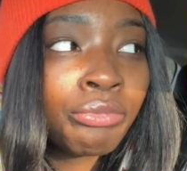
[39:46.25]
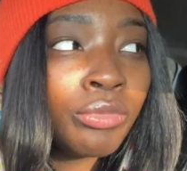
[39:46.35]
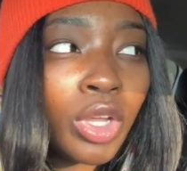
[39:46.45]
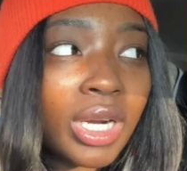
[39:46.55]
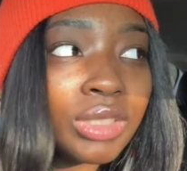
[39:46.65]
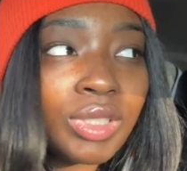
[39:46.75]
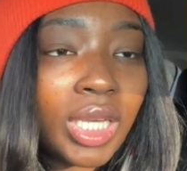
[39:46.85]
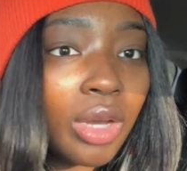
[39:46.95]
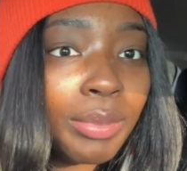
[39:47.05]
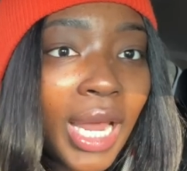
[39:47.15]
no, that's really
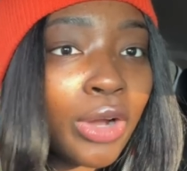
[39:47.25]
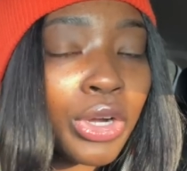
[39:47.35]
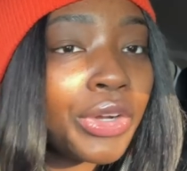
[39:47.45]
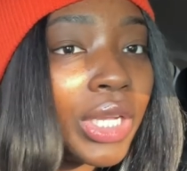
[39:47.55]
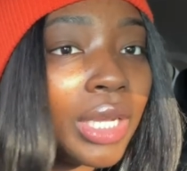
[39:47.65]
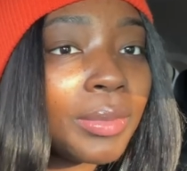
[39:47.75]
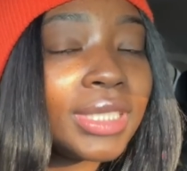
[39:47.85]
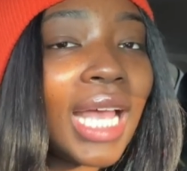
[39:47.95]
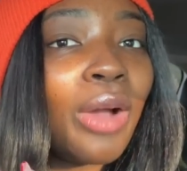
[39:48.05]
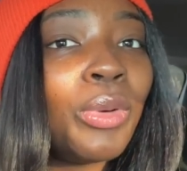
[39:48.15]
a black or cream
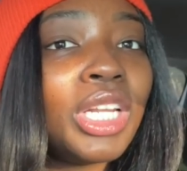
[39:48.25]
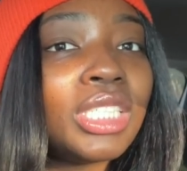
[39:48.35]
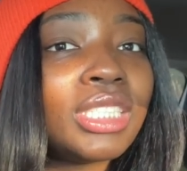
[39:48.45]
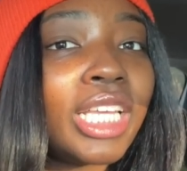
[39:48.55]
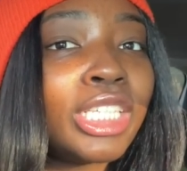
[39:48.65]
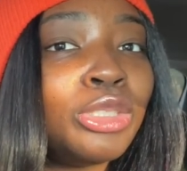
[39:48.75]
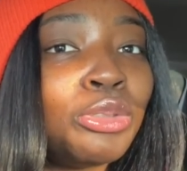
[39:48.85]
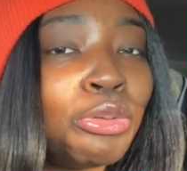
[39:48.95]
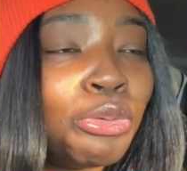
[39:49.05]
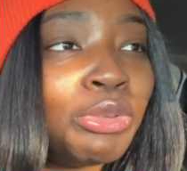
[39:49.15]
because I want to just
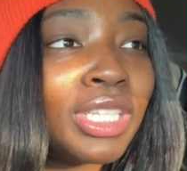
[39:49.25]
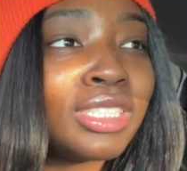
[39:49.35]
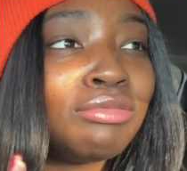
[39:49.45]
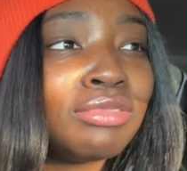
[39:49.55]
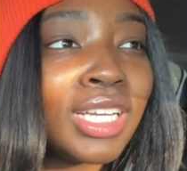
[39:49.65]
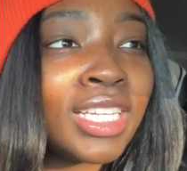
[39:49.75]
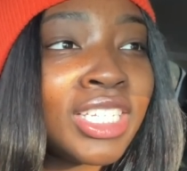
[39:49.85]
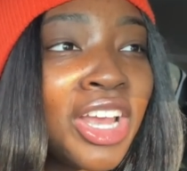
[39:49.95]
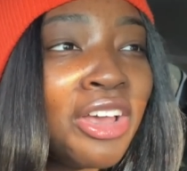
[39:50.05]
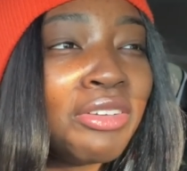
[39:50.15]
exude this rich,
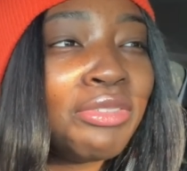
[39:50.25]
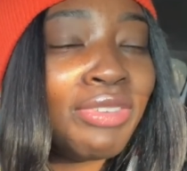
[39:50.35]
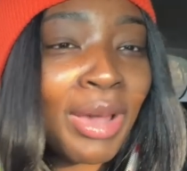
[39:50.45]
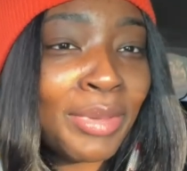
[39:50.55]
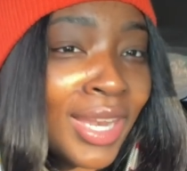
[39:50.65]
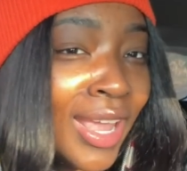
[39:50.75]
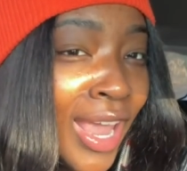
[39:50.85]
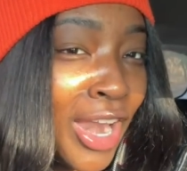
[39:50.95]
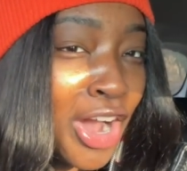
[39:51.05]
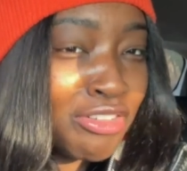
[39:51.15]

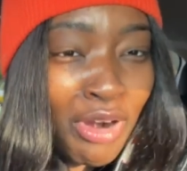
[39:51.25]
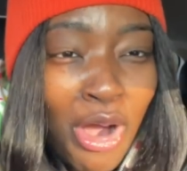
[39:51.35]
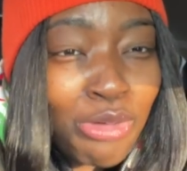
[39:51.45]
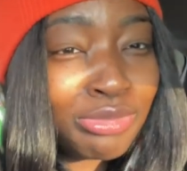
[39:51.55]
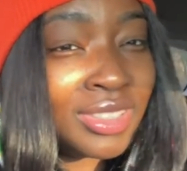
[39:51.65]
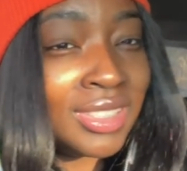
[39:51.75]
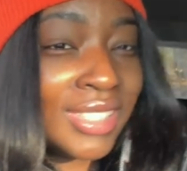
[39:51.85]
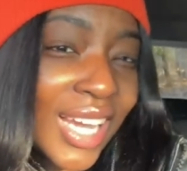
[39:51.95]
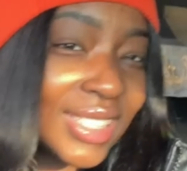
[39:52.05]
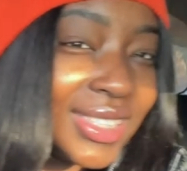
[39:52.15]
feminine, grown,
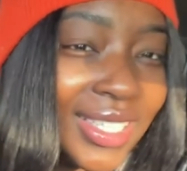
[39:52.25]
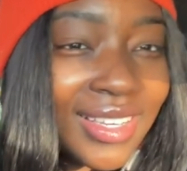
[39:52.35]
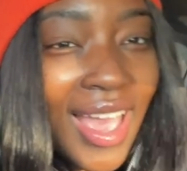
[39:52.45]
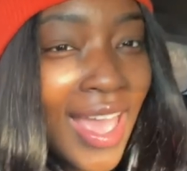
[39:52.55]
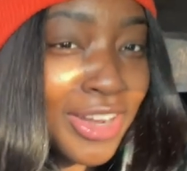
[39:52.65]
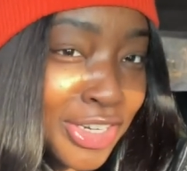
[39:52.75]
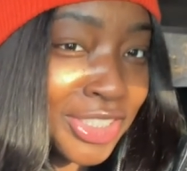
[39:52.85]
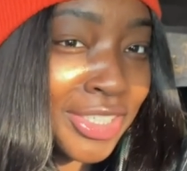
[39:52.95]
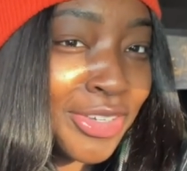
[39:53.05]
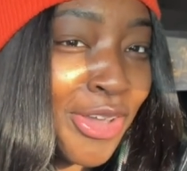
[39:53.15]
sexy
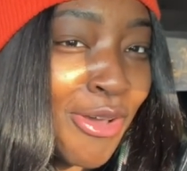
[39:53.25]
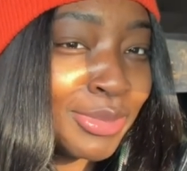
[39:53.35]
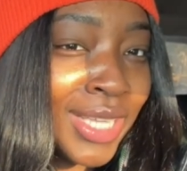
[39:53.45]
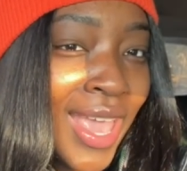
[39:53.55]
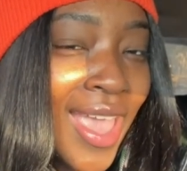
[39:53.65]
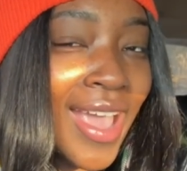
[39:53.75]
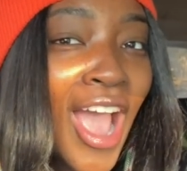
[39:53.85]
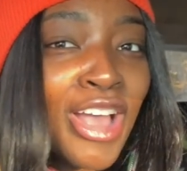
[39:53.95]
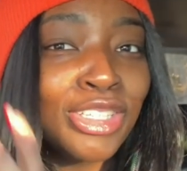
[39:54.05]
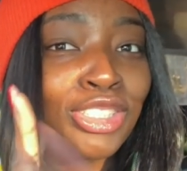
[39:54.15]
energy. You get what I'm saying?
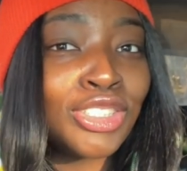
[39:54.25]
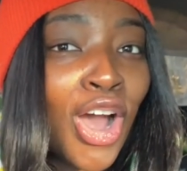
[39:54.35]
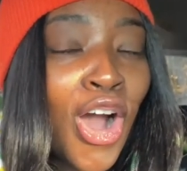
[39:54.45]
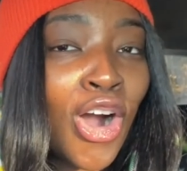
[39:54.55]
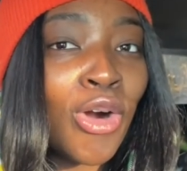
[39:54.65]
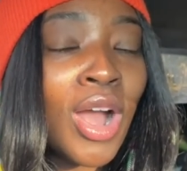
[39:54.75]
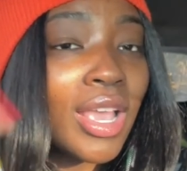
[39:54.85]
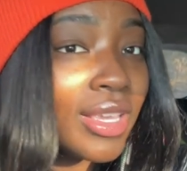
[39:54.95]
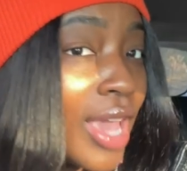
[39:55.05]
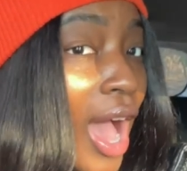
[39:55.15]
So
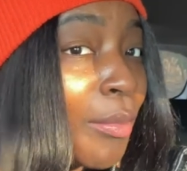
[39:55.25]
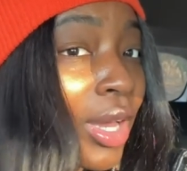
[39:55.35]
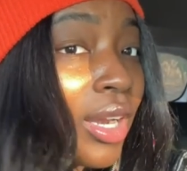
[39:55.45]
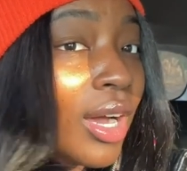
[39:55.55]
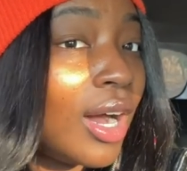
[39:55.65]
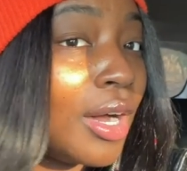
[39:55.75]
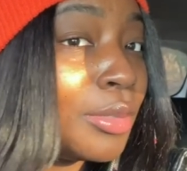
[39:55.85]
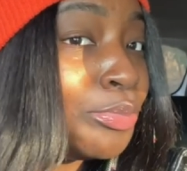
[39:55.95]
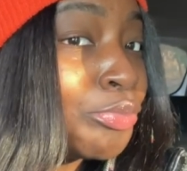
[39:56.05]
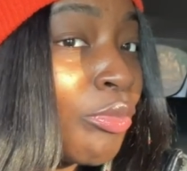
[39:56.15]
yeah, I'm gonna
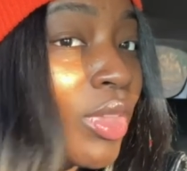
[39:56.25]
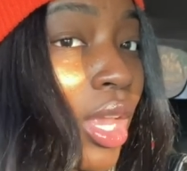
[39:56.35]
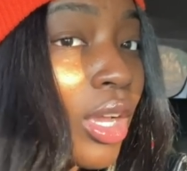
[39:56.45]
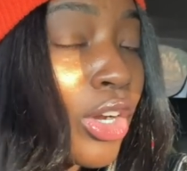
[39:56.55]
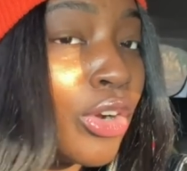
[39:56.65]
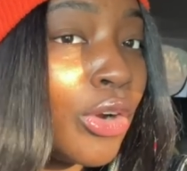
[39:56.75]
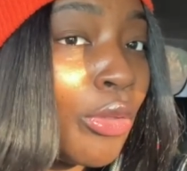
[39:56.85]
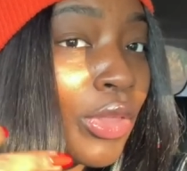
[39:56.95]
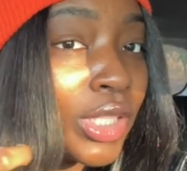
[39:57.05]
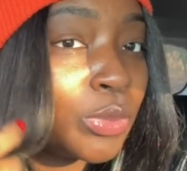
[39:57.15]
um curl
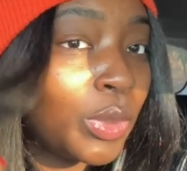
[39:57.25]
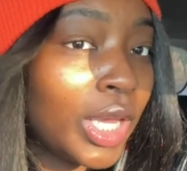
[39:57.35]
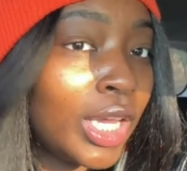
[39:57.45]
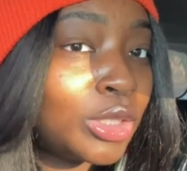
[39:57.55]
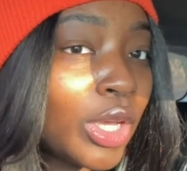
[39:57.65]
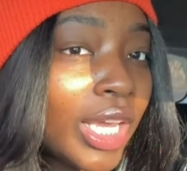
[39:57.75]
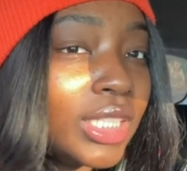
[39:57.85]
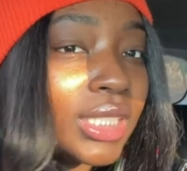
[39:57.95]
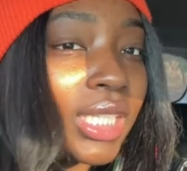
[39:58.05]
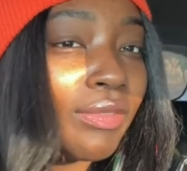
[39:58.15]
this wig so I could
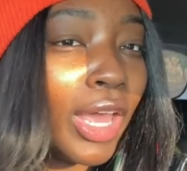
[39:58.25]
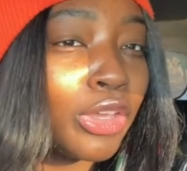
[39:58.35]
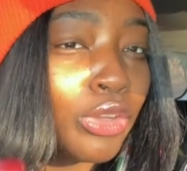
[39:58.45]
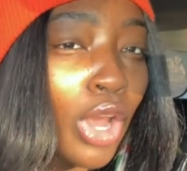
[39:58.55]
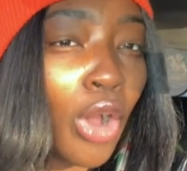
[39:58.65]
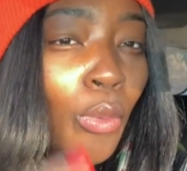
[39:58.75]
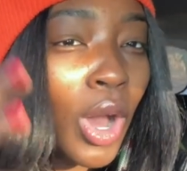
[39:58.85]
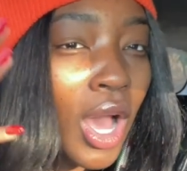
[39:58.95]
just give like, you know,